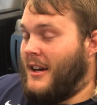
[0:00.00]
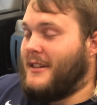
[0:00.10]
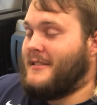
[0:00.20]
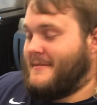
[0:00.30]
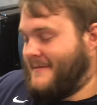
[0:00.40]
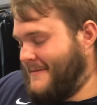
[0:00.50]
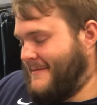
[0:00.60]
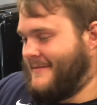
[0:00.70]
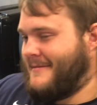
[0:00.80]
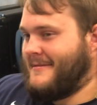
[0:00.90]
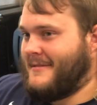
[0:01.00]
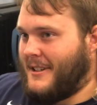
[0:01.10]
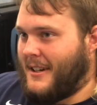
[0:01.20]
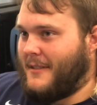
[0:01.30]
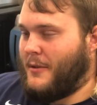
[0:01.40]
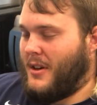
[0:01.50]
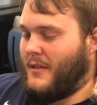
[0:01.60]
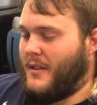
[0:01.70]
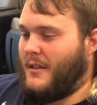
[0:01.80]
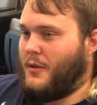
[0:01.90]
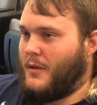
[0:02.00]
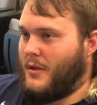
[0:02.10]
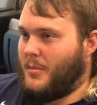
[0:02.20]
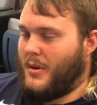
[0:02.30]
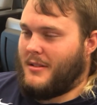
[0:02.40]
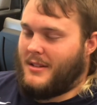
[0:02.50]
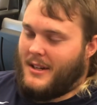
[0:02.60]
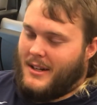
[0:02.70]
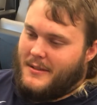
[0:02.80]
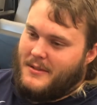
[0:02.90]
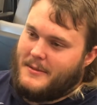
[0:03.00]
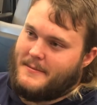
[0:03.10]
Yeah. Yeah. Very thankful for the parents that I have.